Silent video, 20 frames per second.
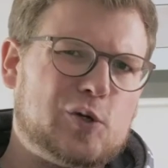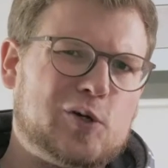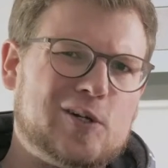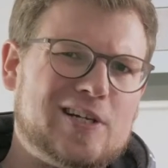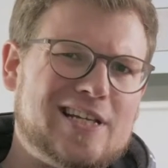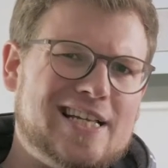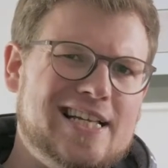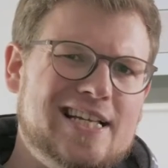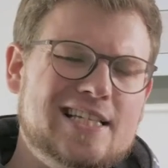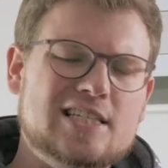you
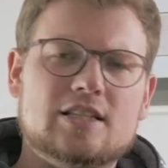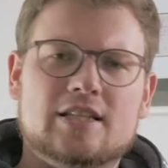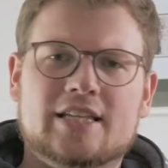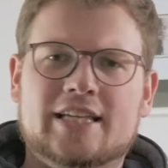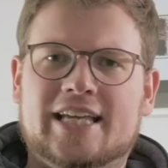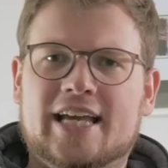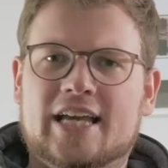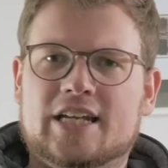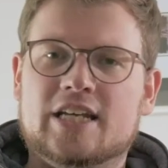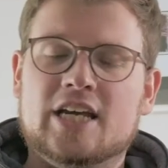could
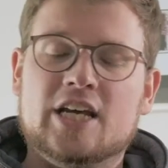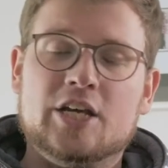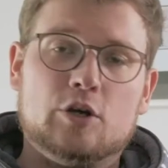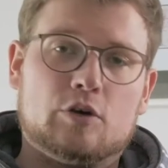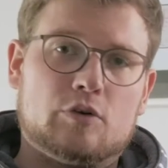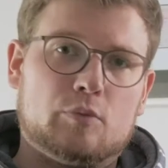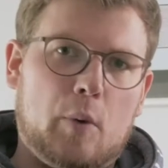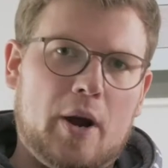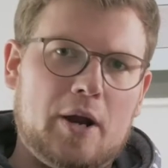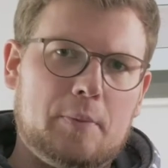easily get
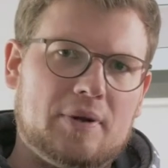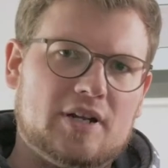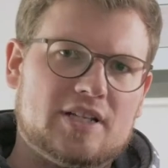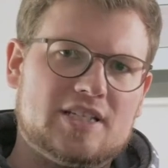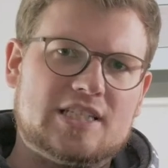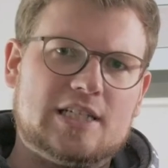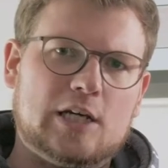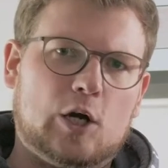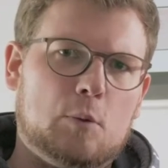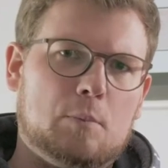your white
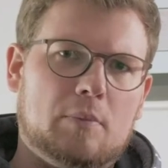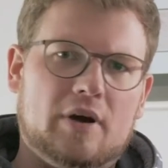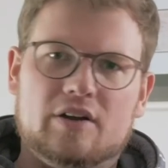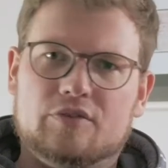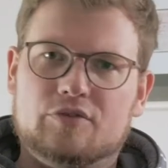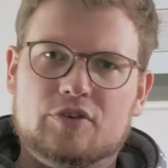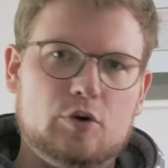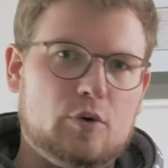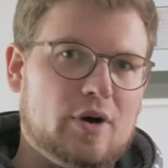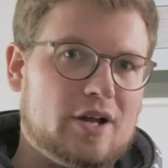balance down by
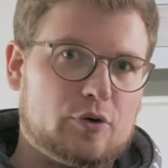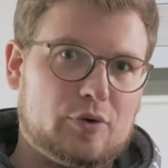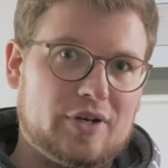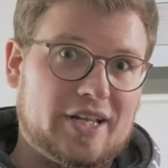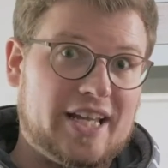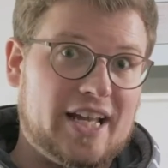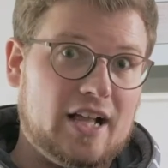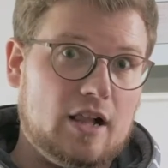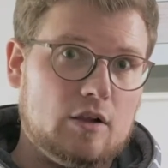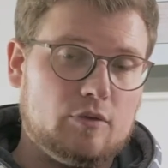a few
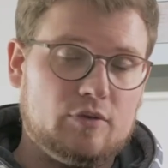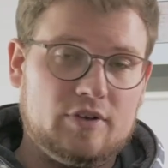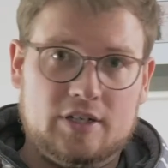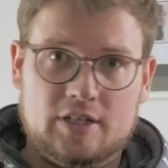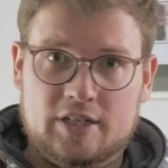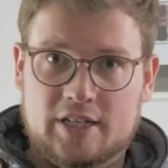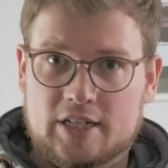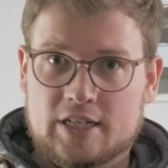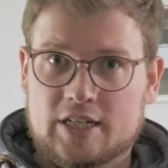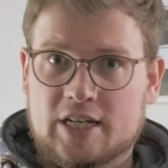hundred
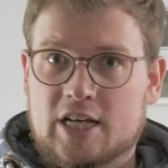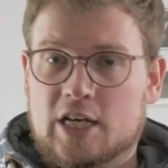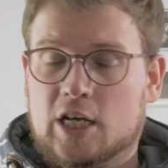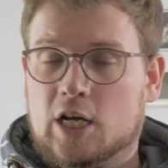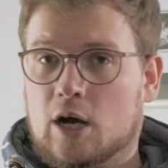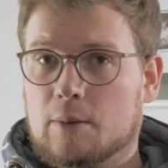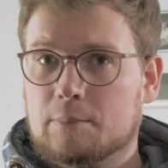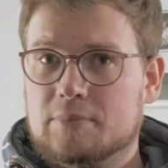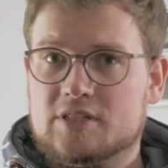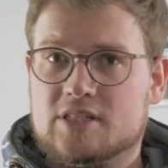Kelvin and
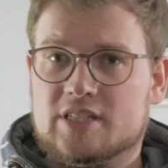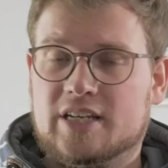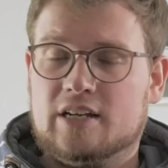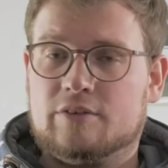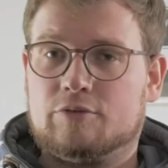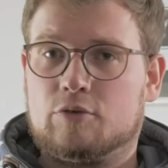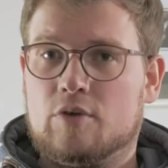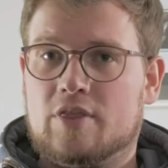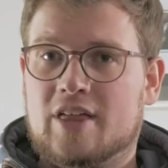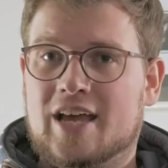
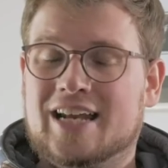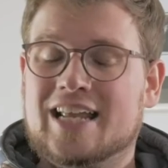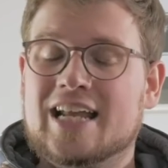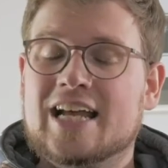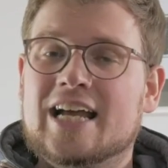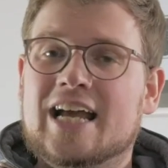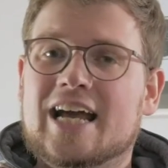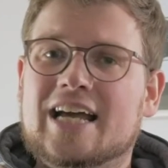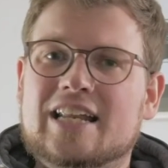compensate for that.